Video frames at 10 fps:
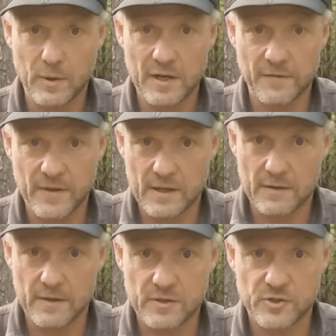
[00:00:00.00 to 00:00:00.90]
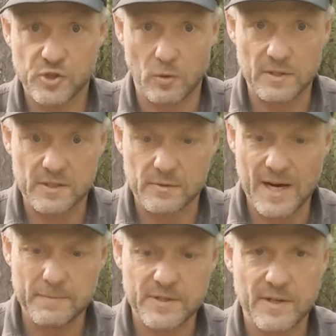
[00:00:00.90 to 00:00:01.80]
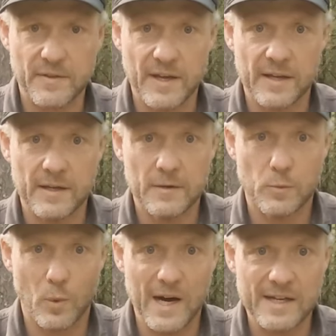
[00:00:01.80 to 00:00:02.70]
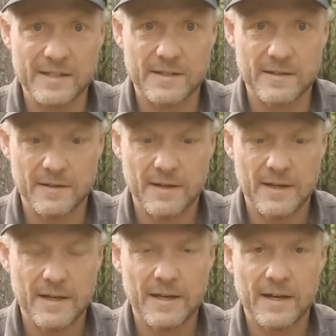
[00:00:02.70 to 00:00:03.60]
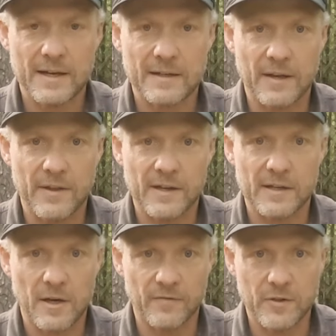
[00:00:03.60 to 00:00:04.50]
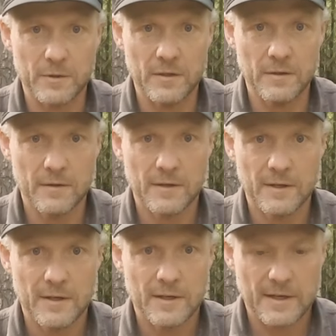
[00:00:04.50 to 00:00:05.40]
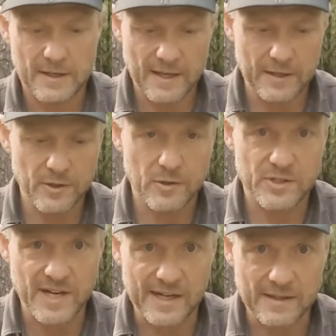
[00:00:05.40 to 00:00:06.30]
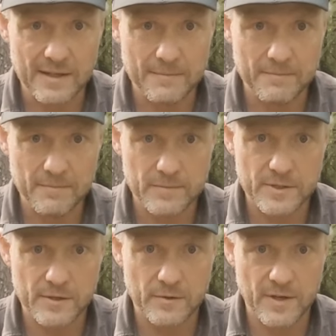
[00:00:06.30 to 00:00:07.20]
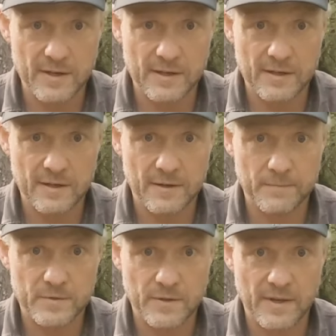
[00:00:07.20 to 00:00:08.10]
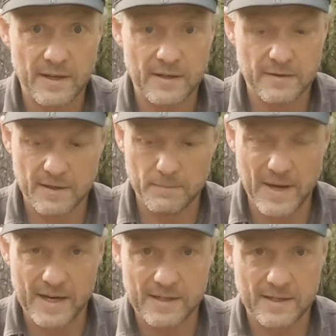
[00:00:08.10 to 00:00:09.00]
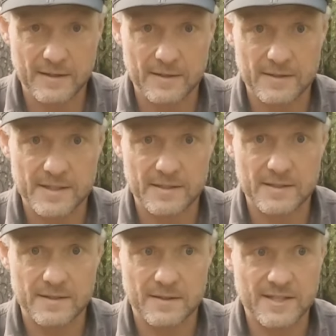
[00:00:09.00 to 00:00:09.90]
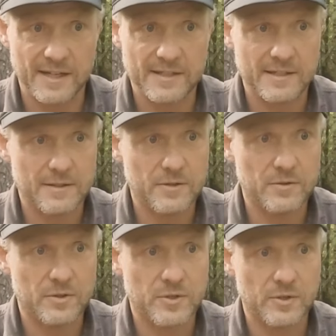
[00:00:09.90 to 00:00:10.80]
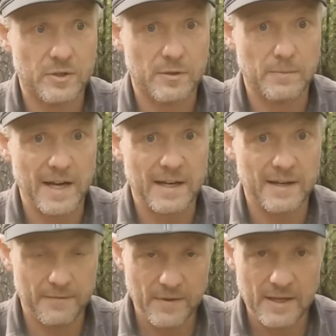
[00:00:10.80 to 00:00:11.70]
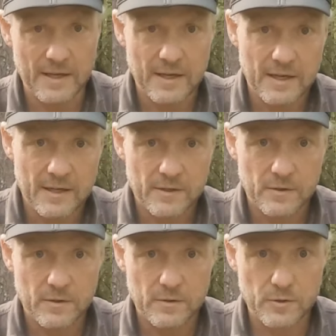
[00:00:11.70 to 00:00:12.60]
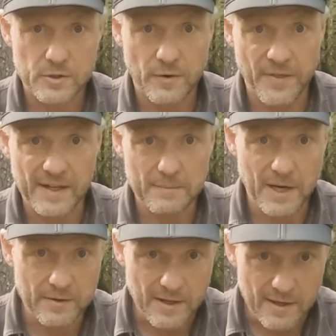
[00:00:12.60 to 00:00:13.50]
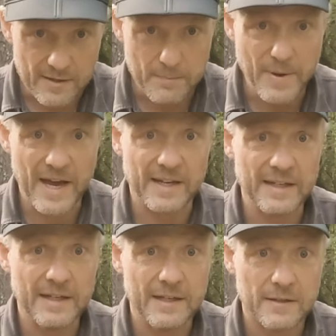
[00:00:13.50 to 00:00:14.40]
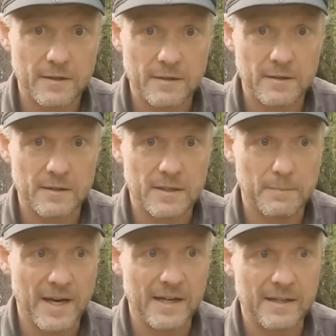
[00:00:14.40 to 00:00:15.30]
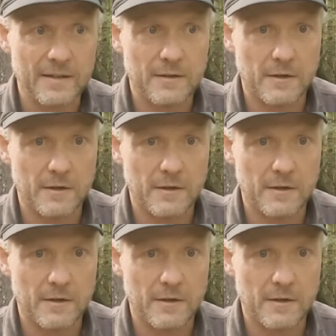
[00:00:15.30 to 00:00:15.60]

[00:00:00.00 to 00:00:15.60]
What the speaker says: aware of the shoulder straps. Are they wide, and are they comfortable? And can you tighten them so the back sits tight to your back? You should think about the padding on the back.